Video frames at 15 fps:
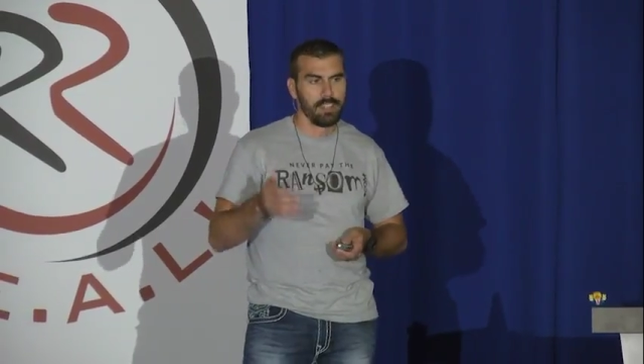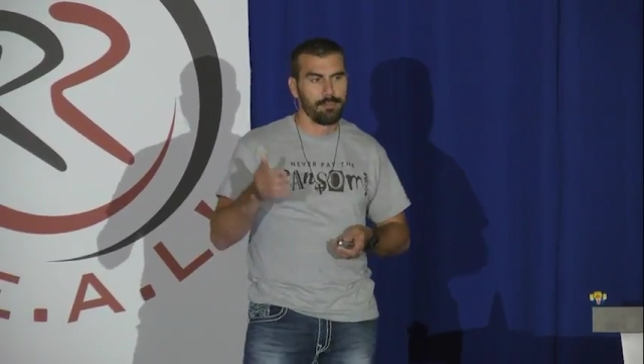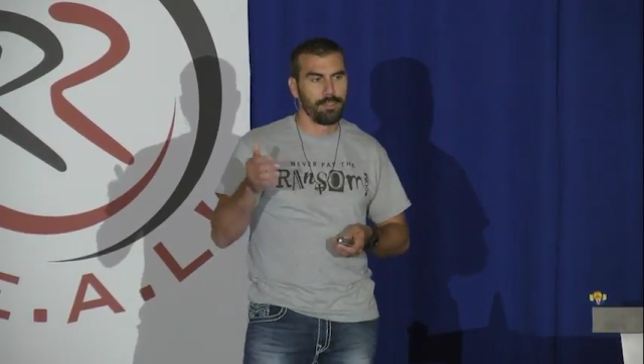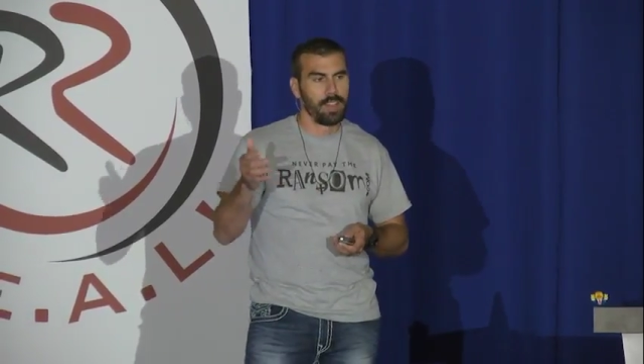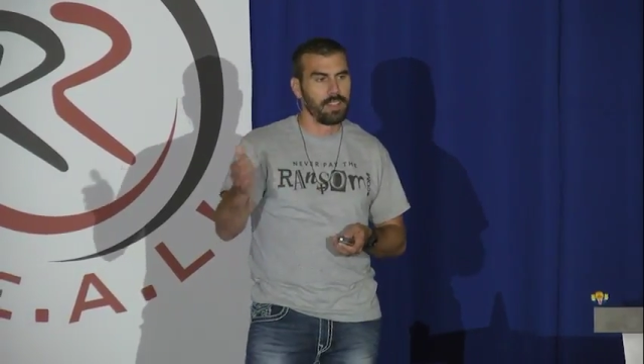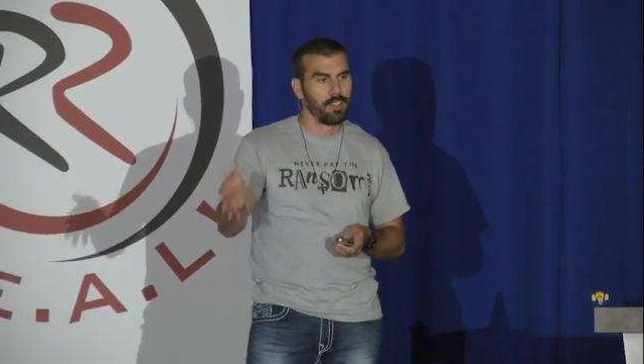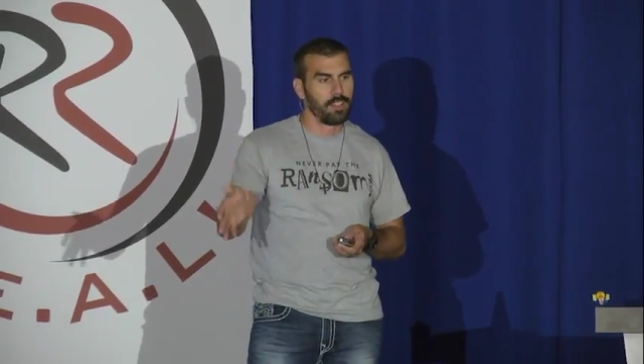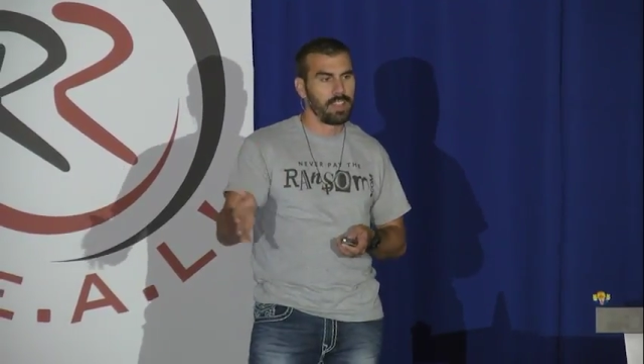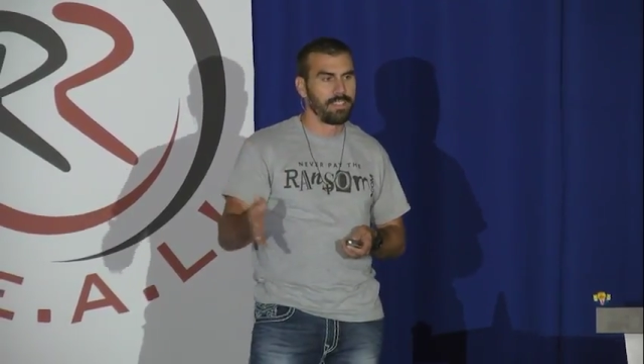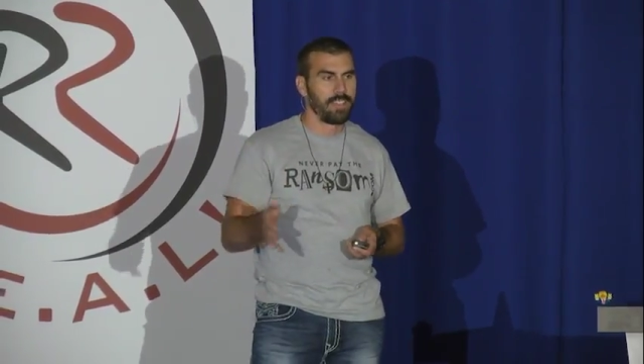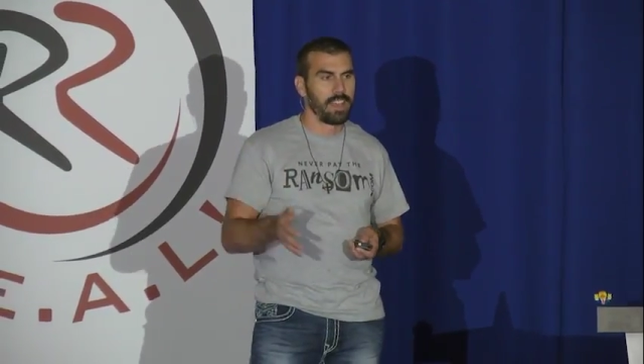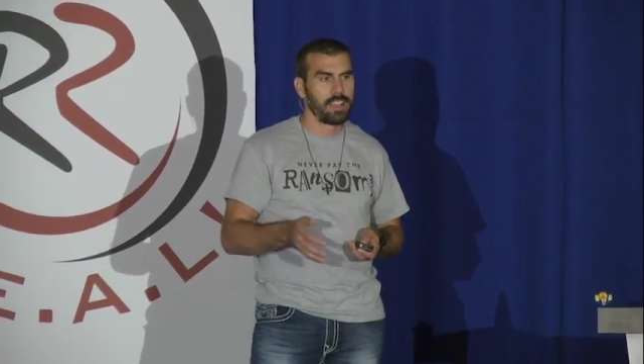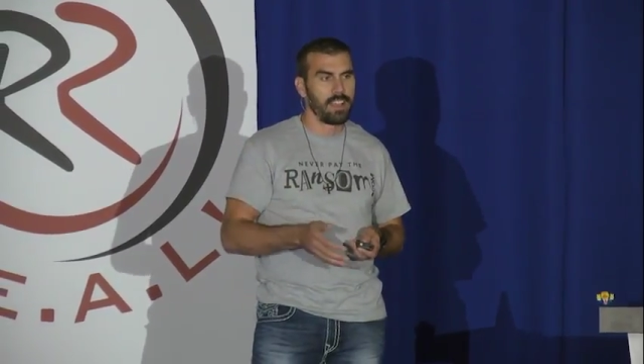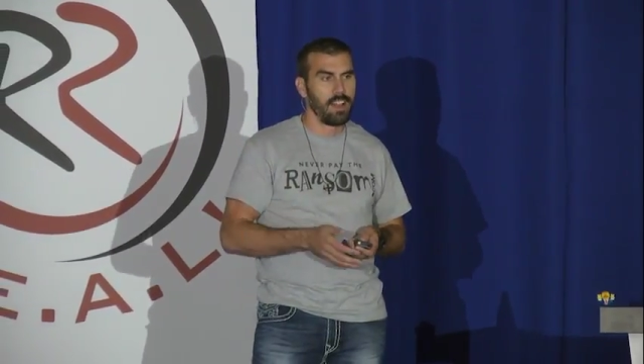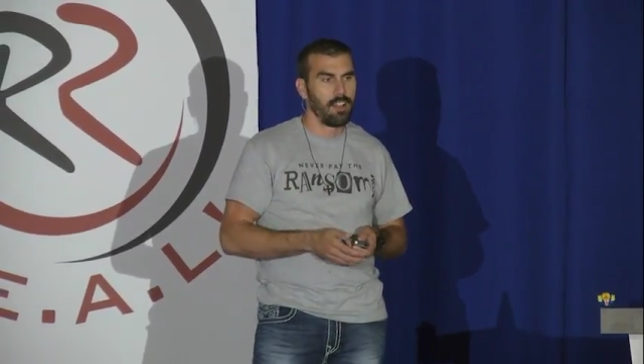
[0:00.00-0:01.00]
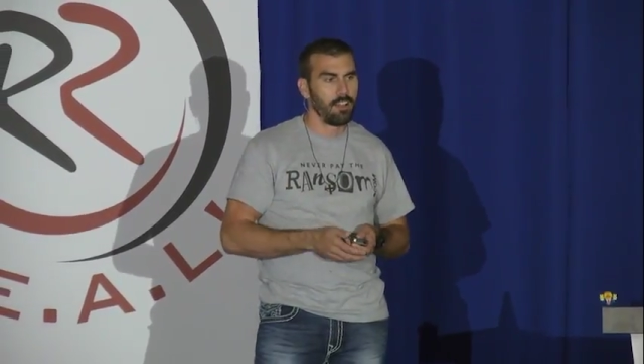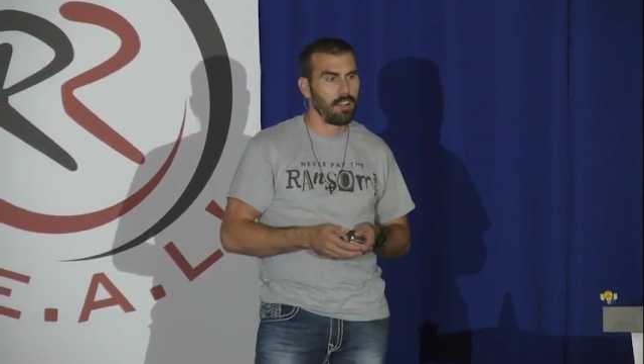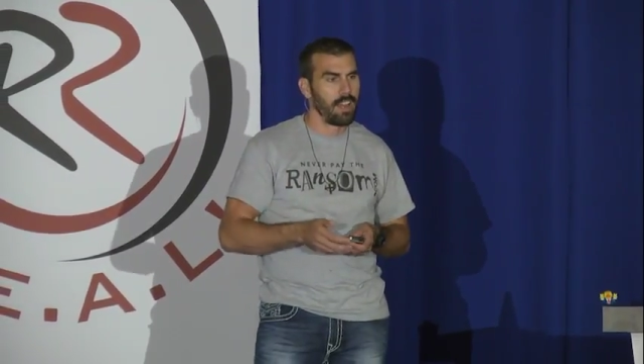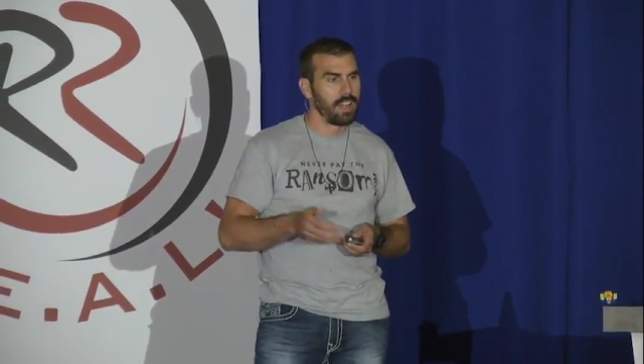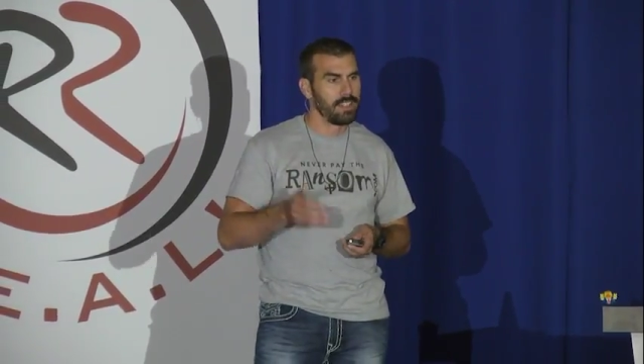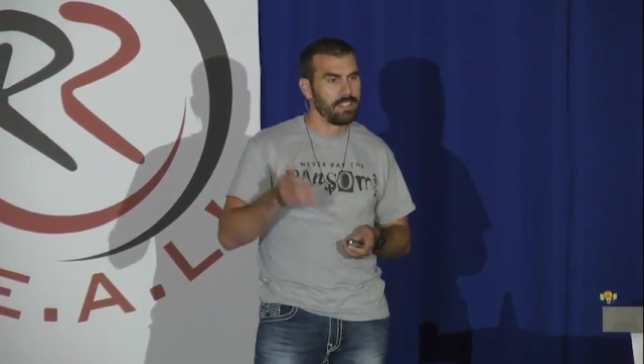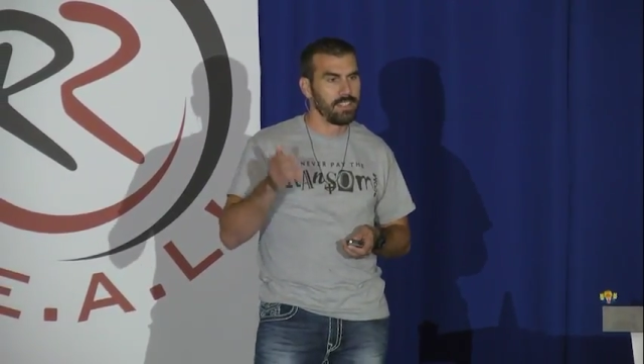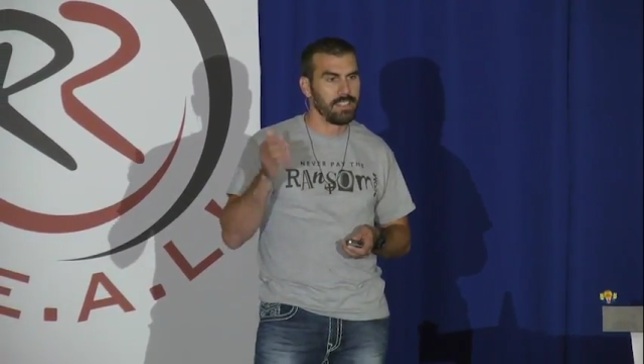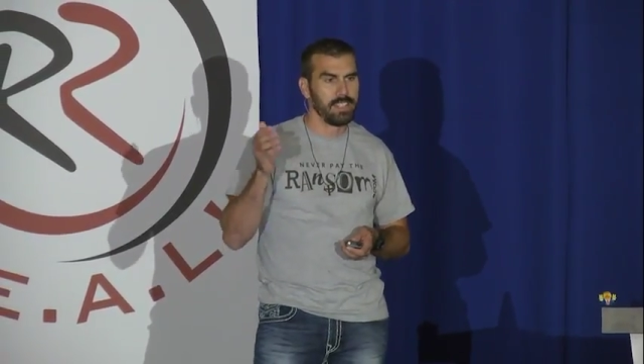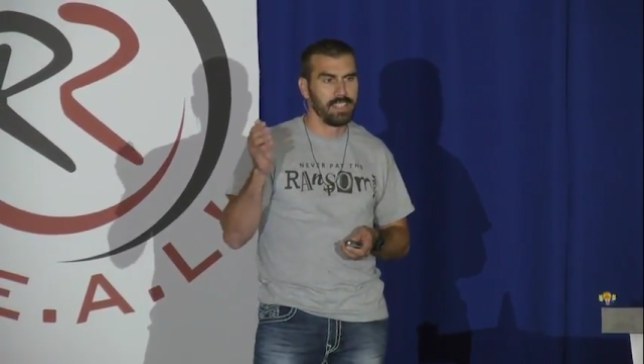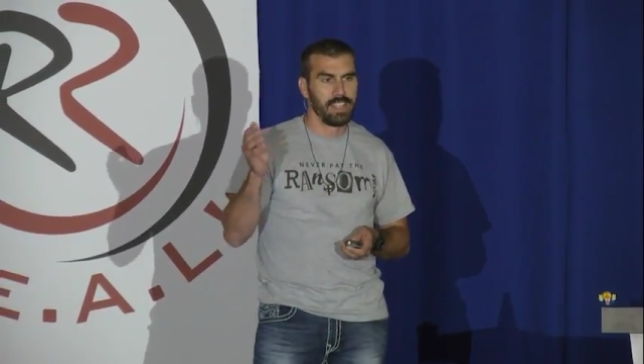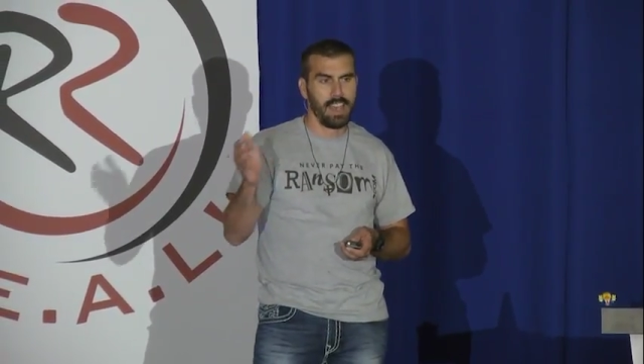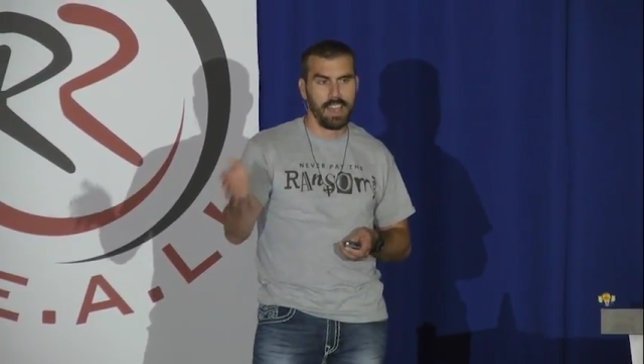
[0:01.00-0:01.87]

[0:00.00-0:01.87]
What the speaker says: If I look at that caller ID,